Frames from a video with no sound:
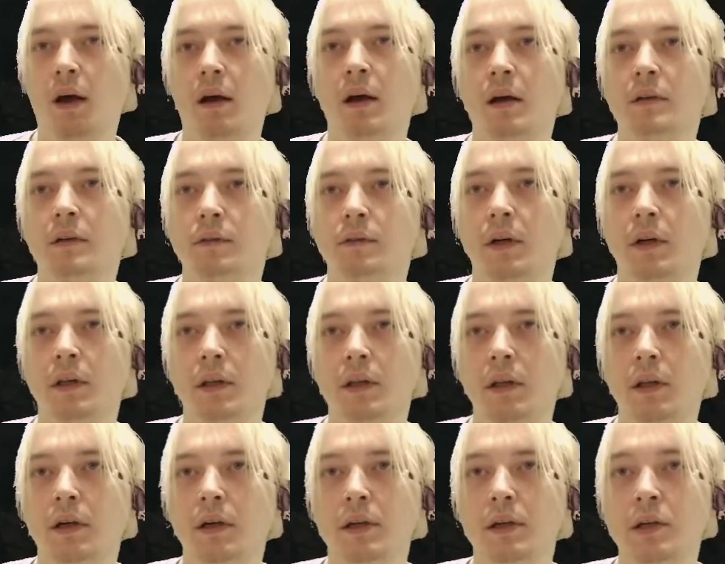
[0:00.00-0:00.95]
Roll
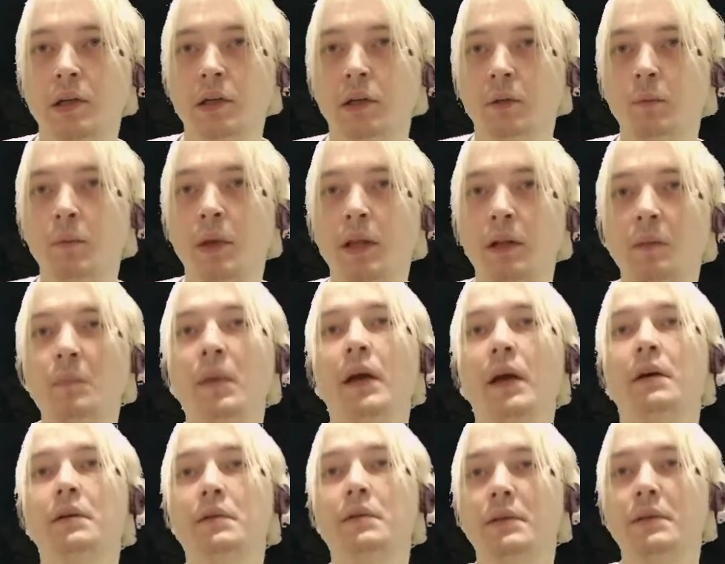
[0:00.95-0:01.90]
dodge on middle
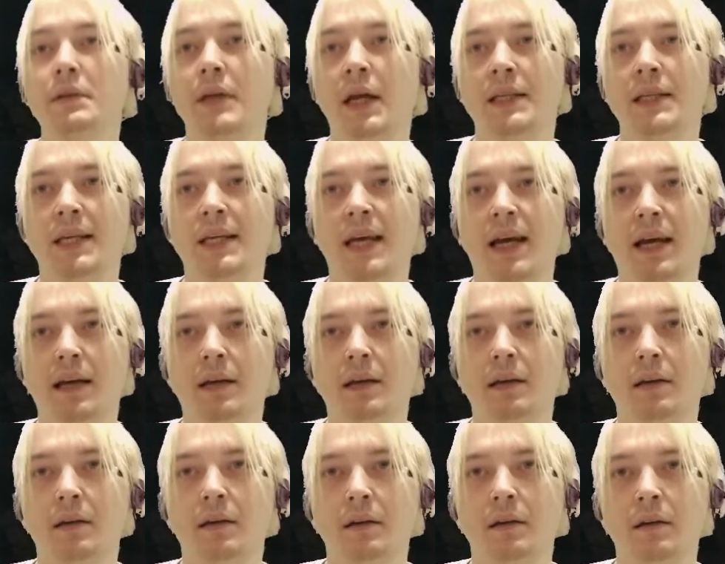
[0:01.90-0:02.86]
mouse, attack
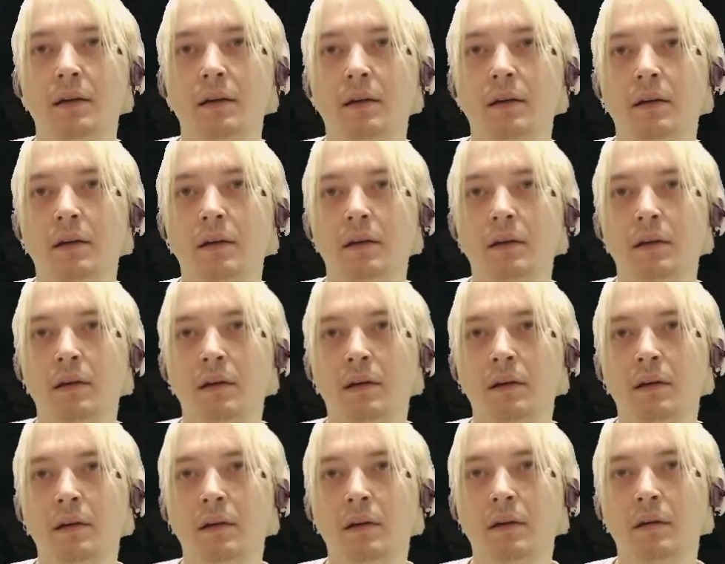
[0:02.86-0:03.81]

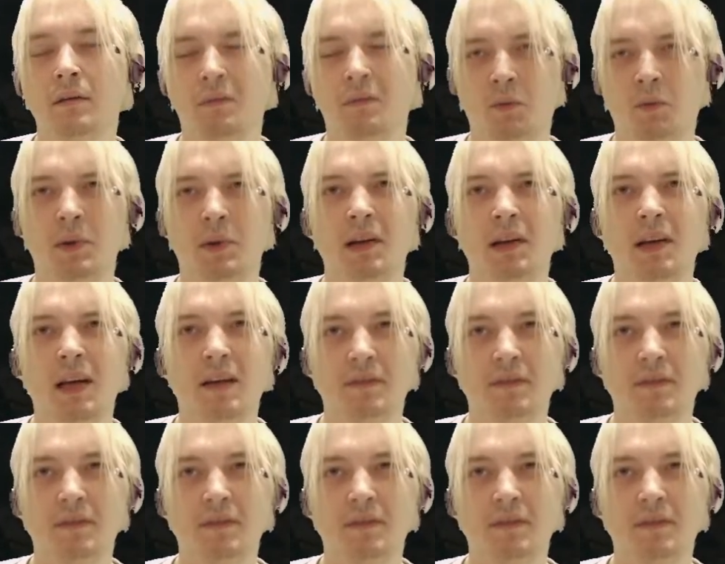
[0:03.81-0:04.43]
would be left